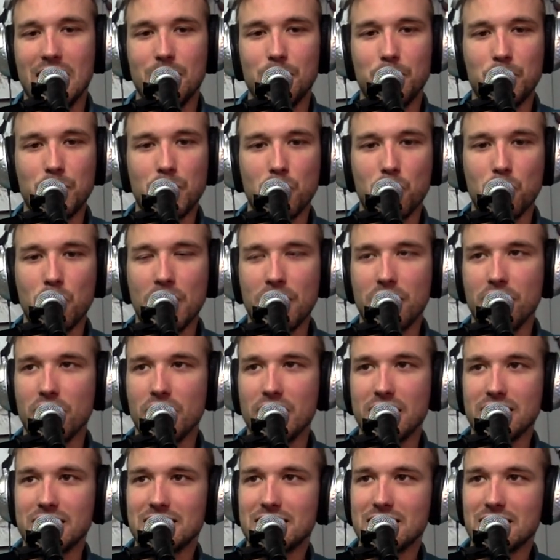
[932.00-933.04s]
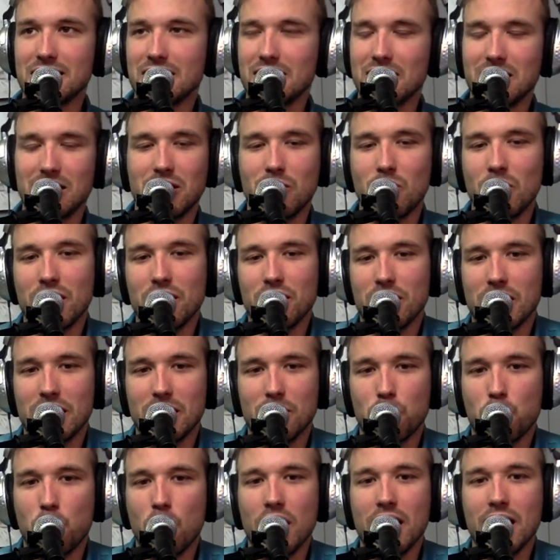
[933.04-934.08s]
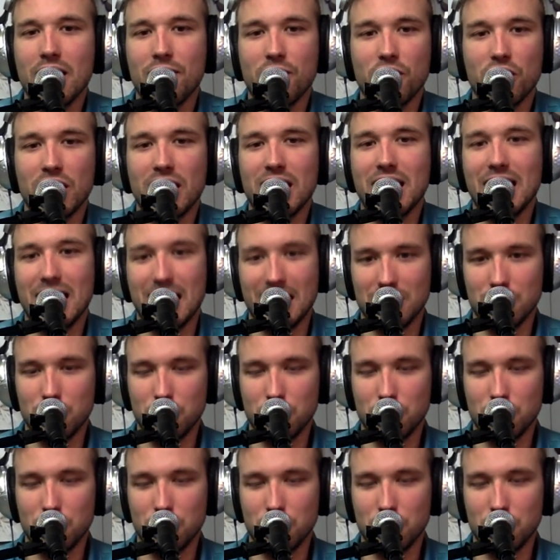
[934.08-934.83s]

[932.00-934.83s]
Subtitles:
There's no official word, whatever it is,